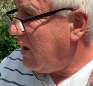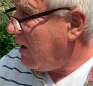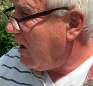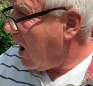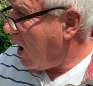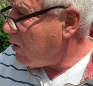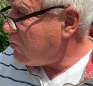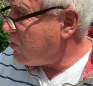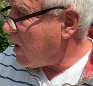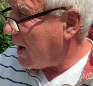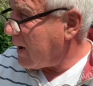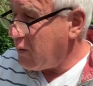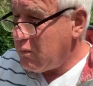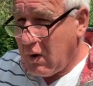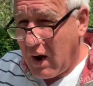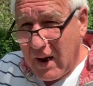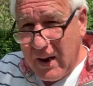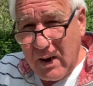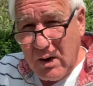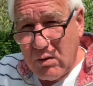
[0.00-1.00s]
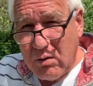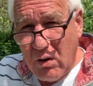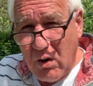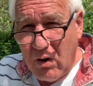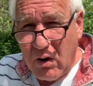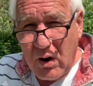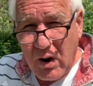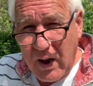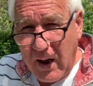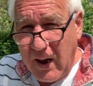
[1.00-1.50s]
a runaway
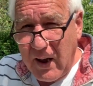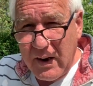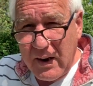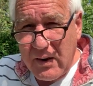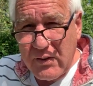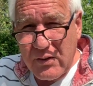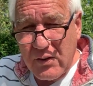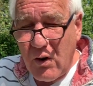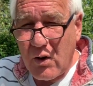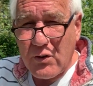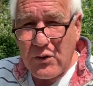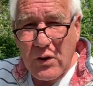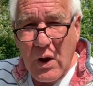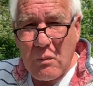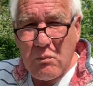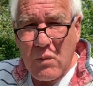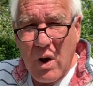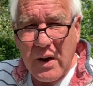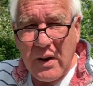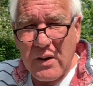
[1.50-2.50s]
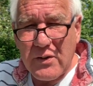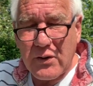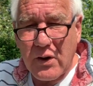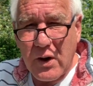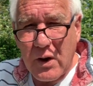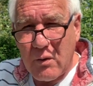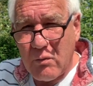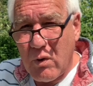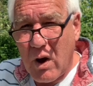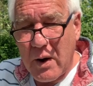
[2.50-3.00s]
crook. Ian is not someone that's
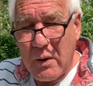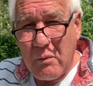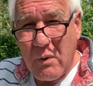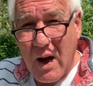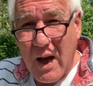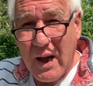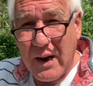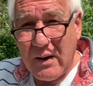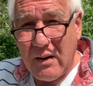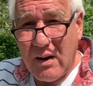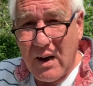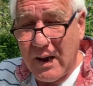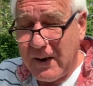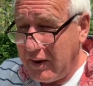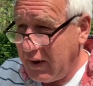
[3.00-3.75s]
going to run away and hide.